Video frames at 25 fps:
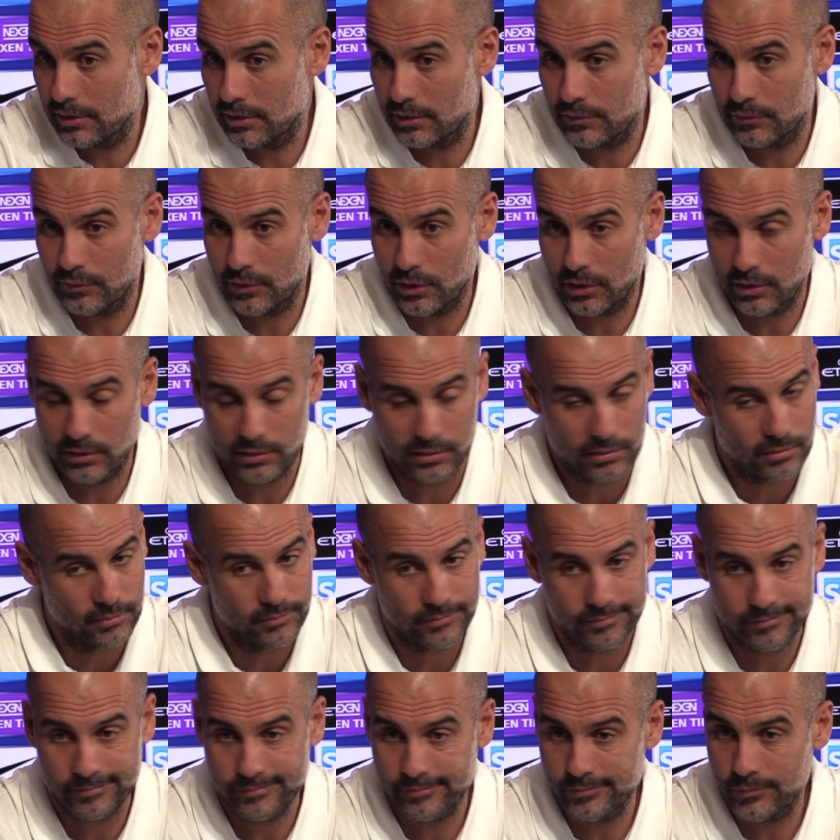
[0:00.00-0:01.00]
If don't,
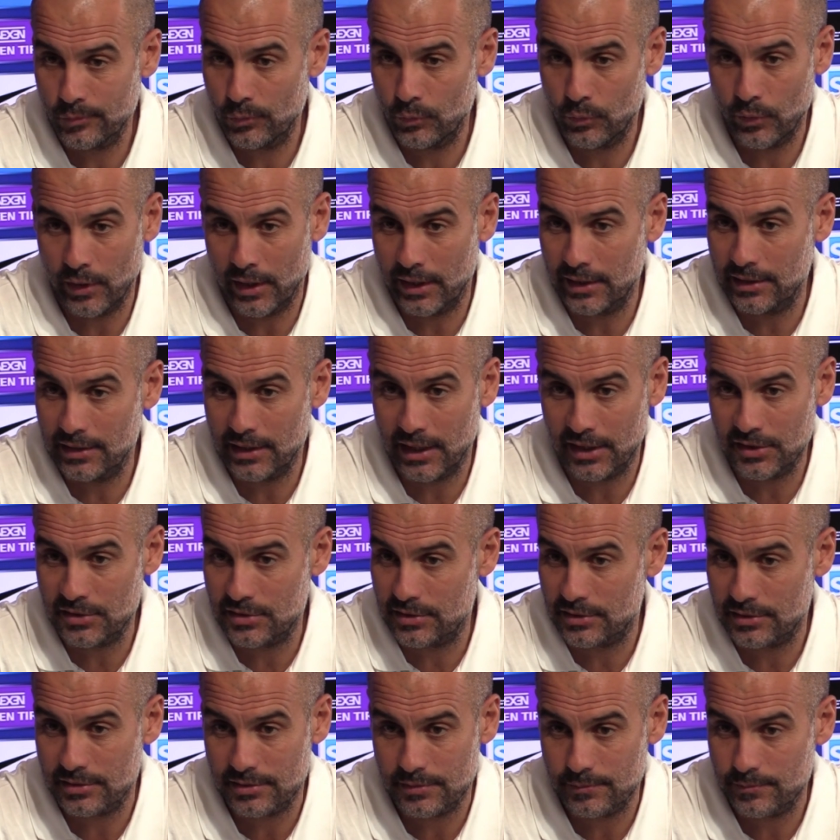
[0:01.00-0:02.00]
we are in
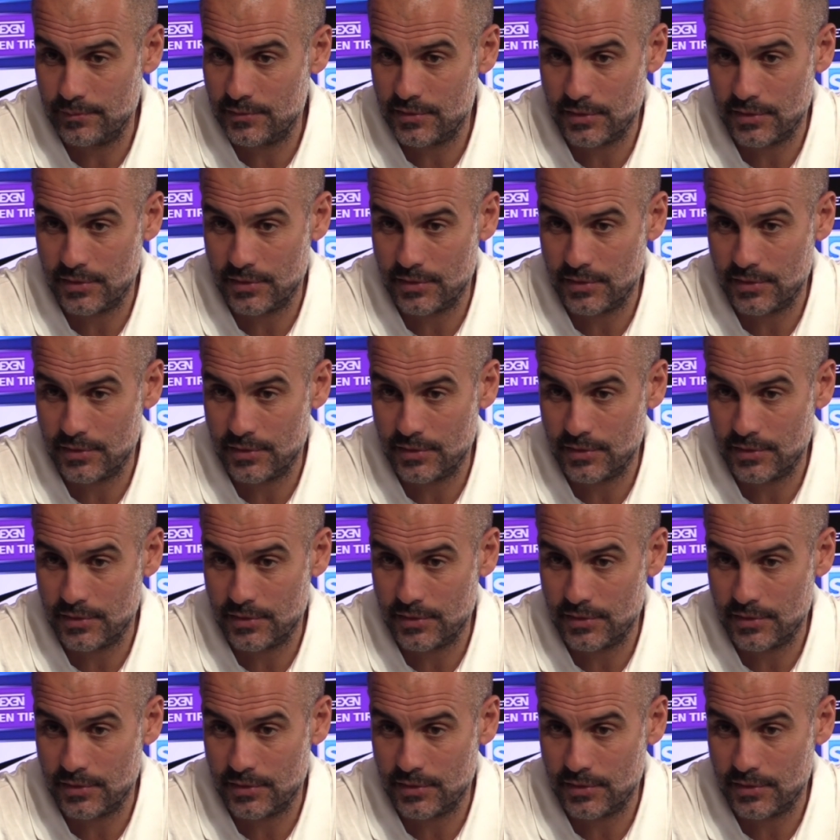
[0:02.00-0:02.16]
danger.